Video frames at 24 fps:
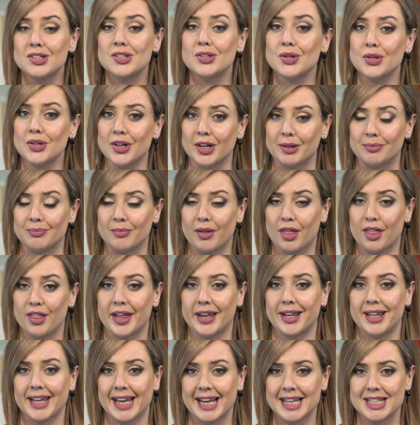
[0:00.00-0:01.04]
sooner
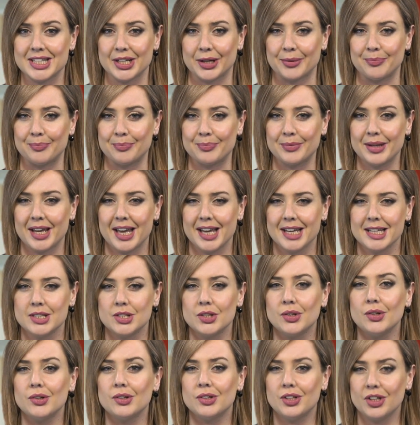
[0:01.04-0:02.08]
than later.
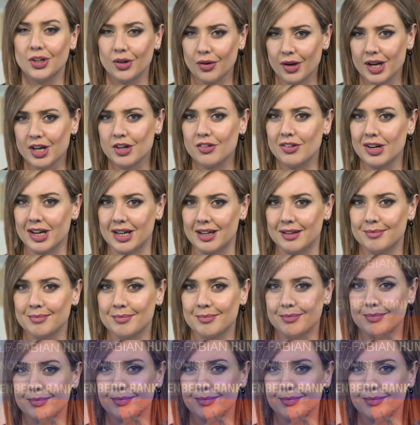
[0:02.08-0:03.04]
Do you agree?